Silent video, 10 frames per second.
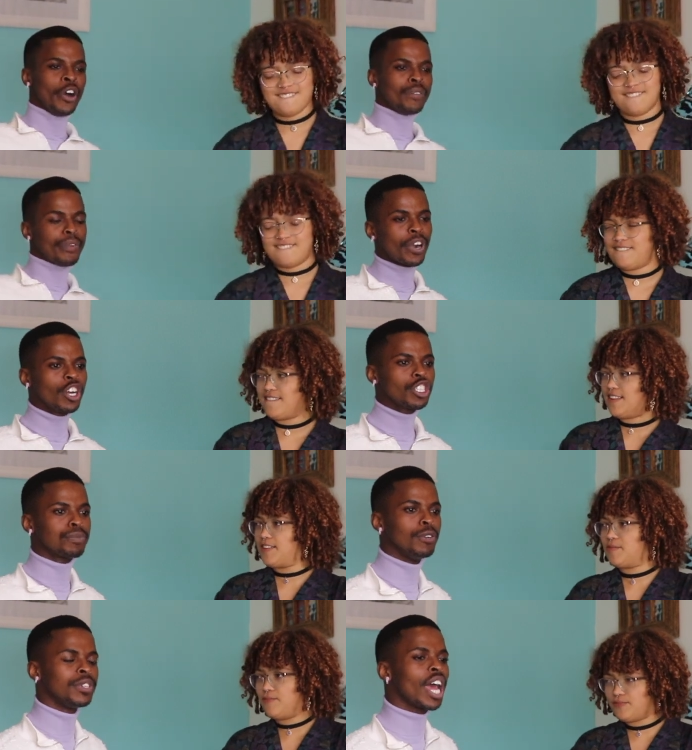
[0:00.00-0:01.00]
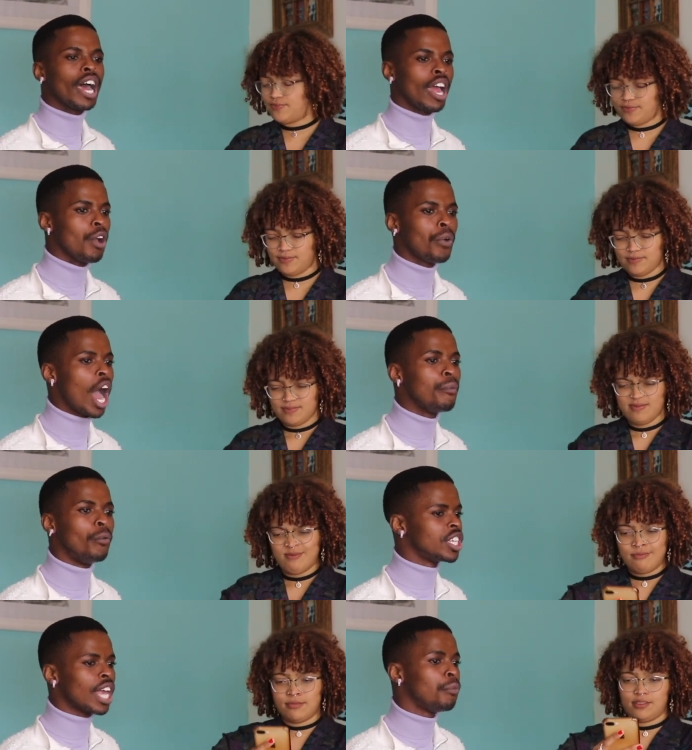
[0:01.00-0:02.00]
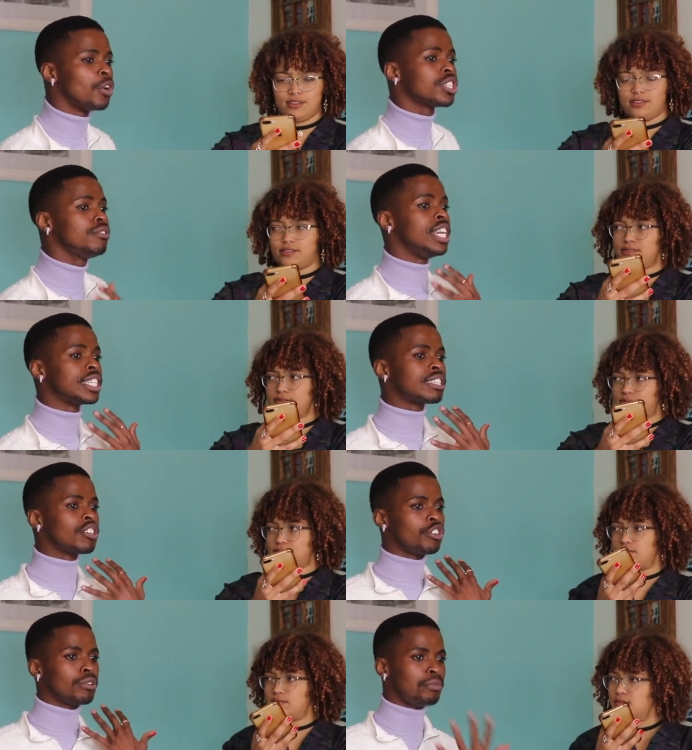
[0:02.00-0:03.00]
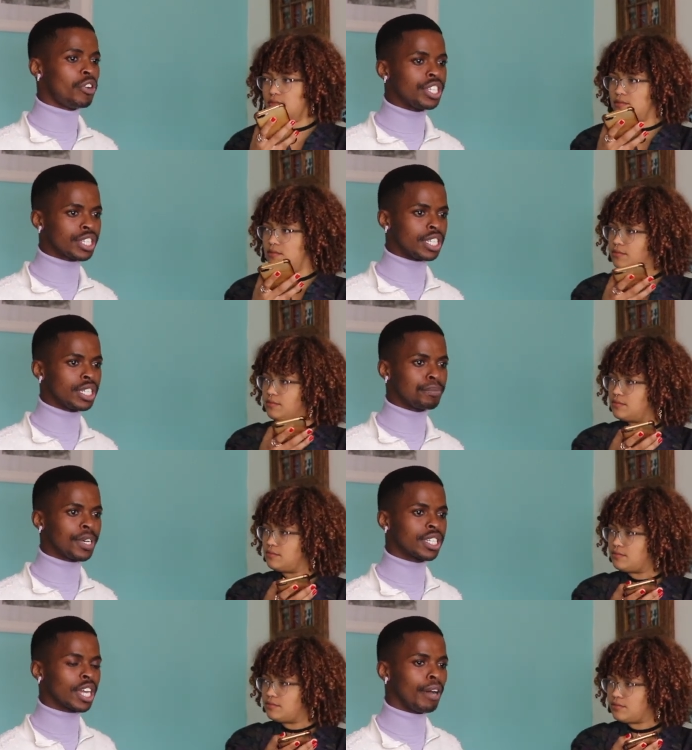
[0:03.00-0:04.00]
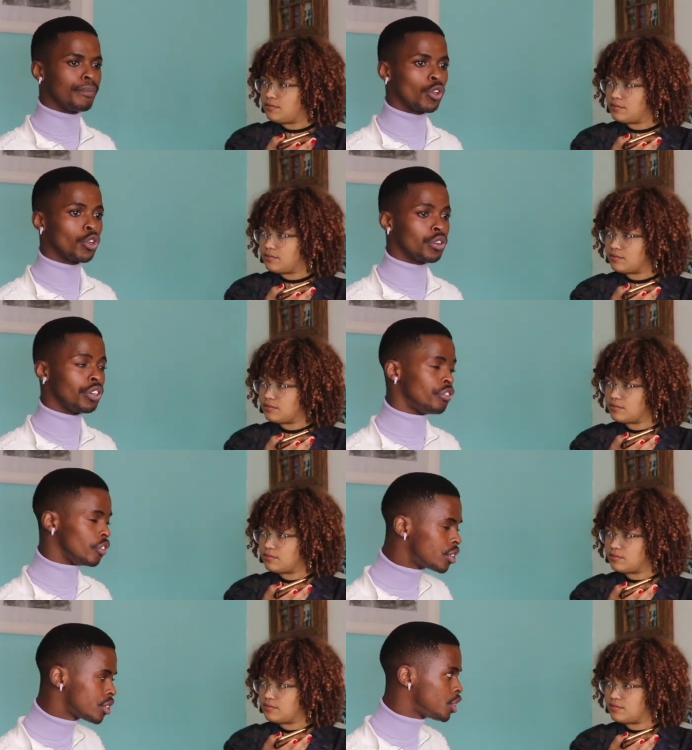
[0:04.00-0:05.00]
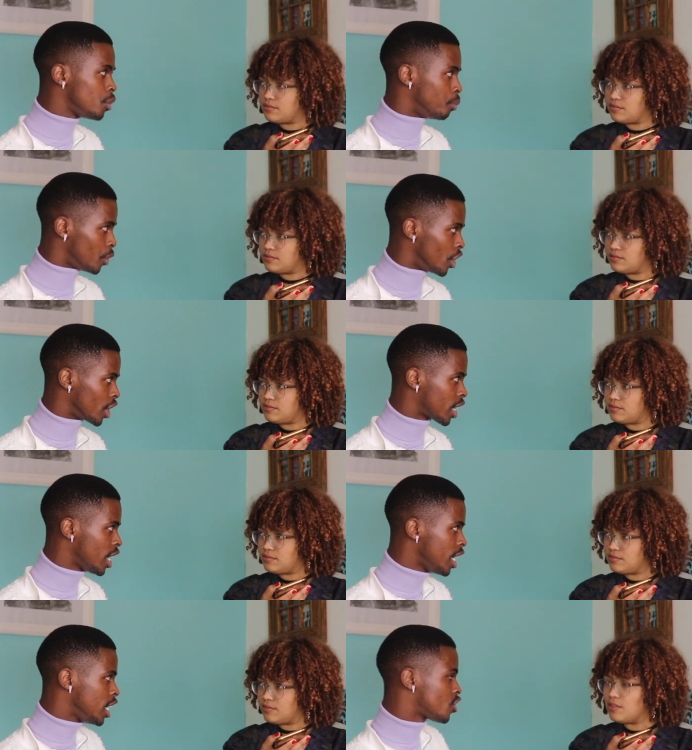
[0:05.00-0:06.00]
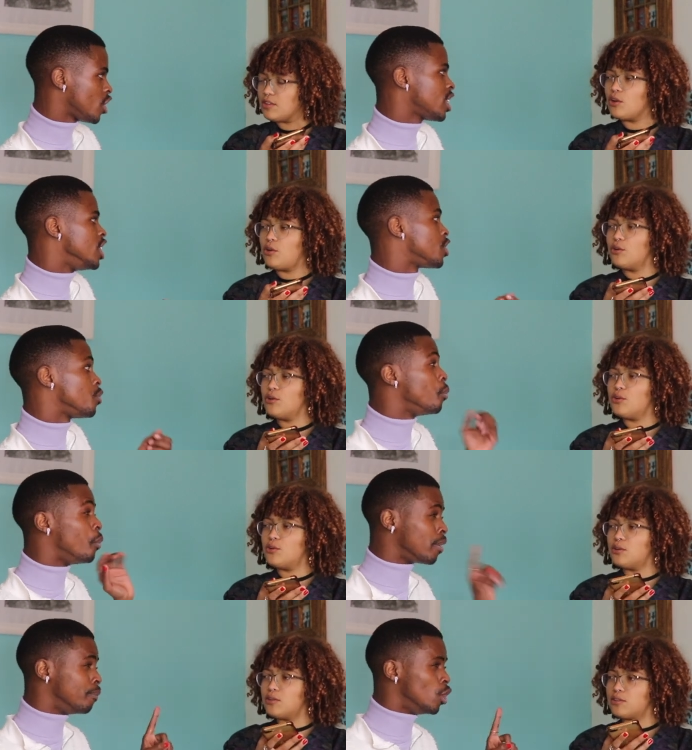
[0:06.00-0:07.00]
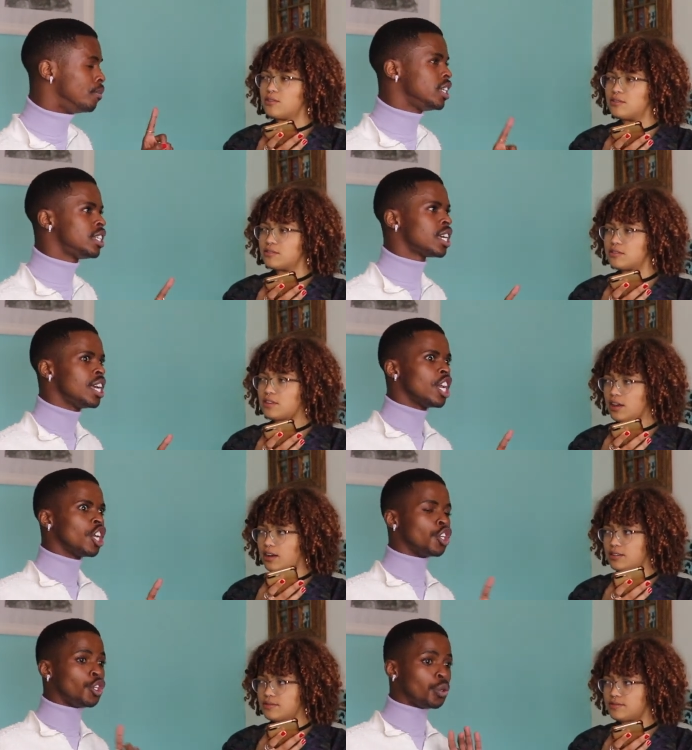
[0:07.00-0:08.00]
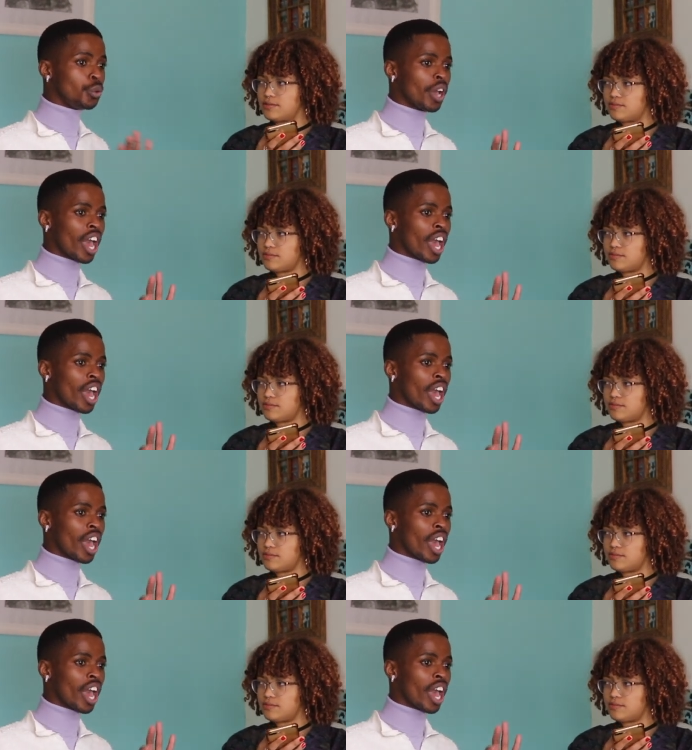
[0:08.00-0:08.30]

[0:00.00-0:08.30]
Speaker 1: My proudest moment, I, I, I, was, I wasn't necessarily present, but um, your university work, it's not necessarily mm-hmm. one moment. Yeah. You